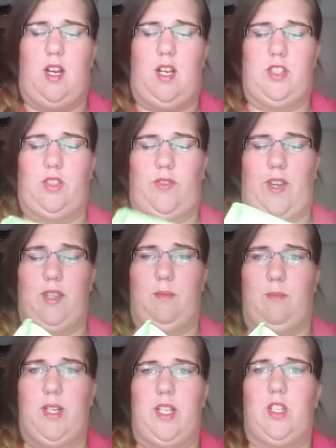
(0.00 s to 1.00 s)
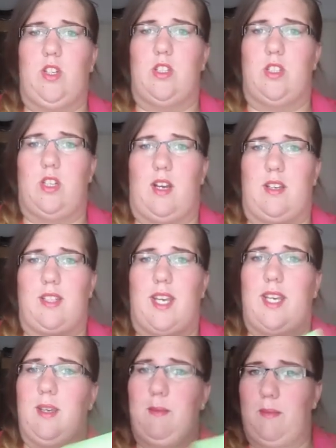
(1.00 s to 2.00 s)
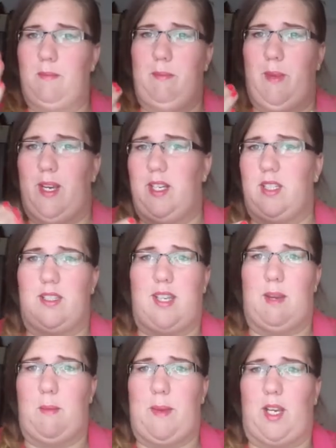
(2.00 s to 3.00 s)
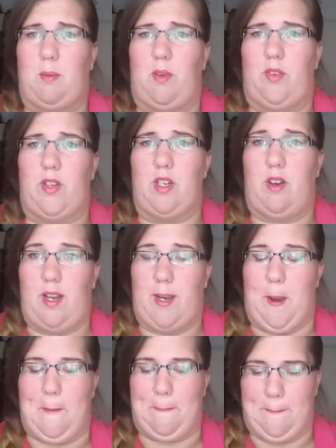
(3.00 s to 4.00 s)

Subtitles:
I just found them really good, like mainly to take my makeup off at night.